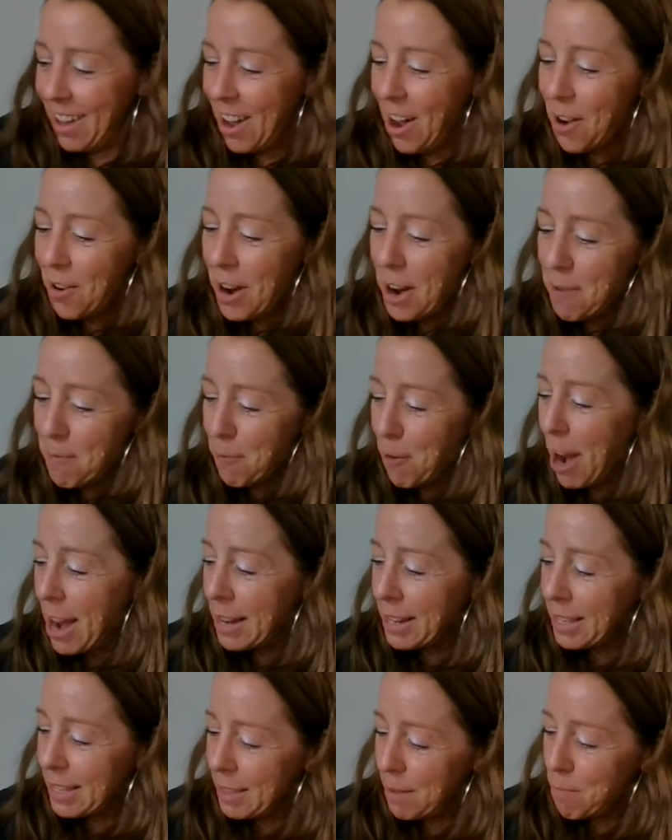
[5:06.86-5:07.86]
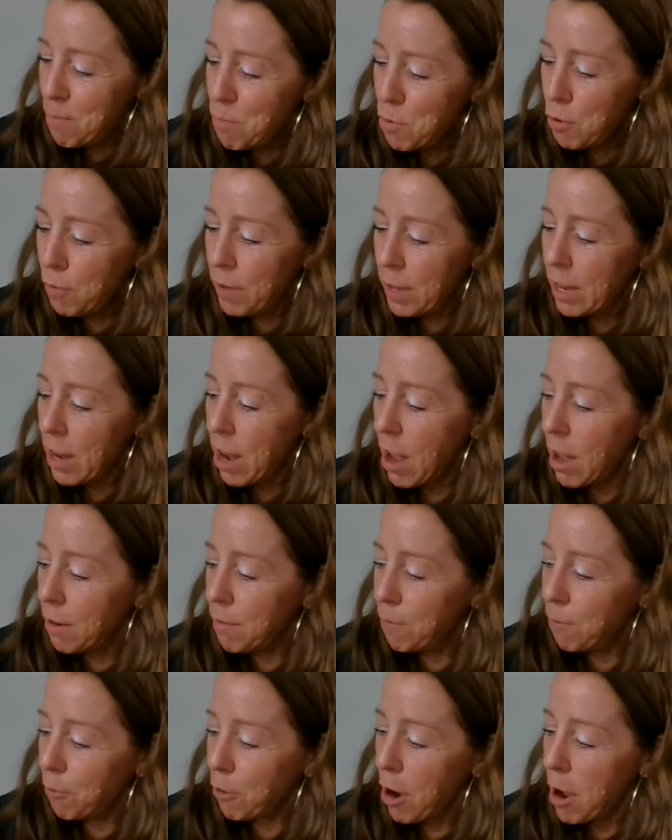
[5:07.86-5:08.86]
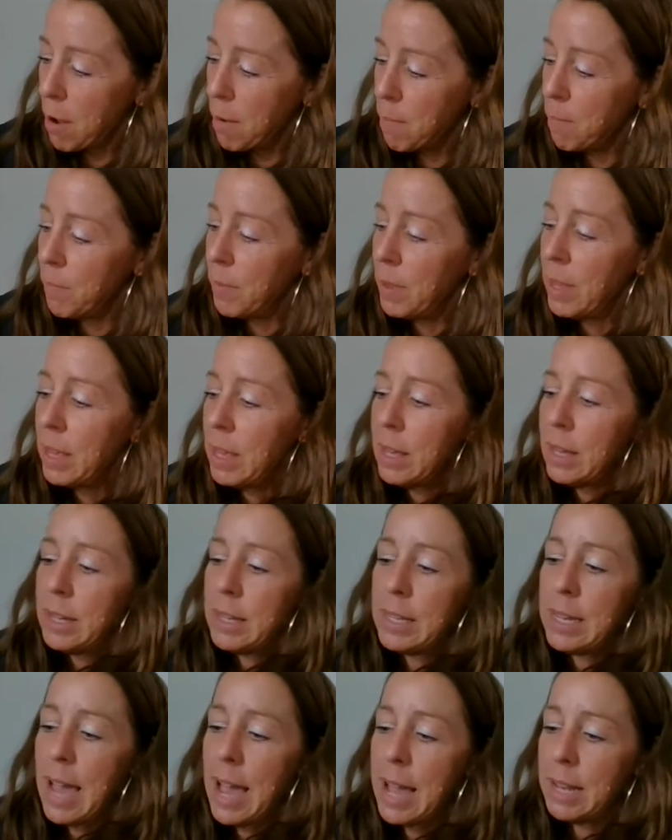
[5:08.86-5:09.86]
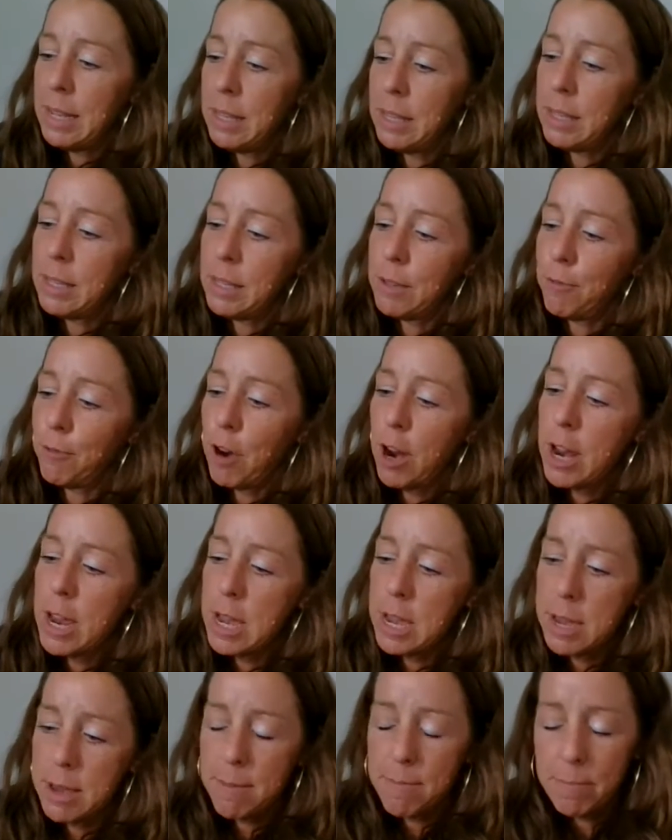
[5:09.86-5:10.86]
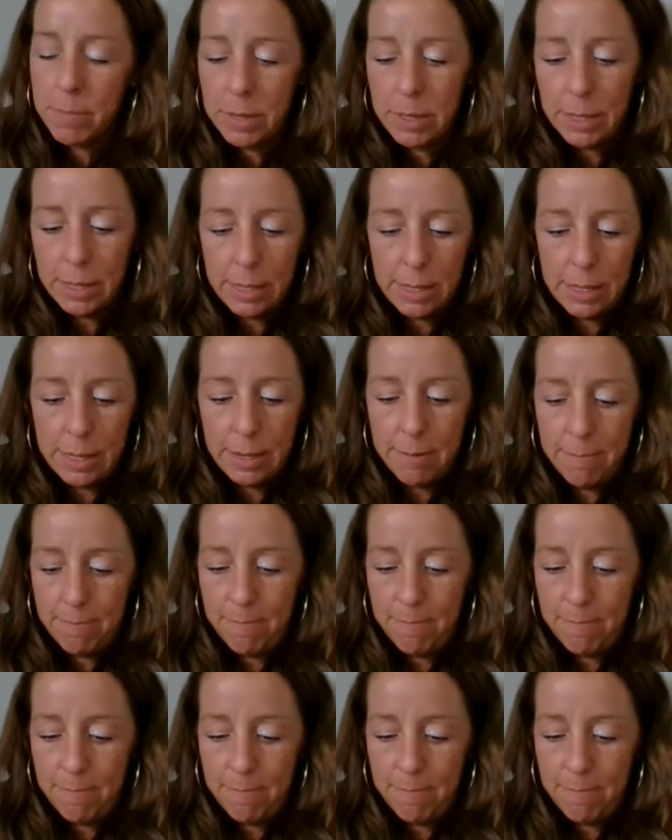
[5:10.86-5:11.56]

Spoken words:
All right, friends, moving on from tens frames,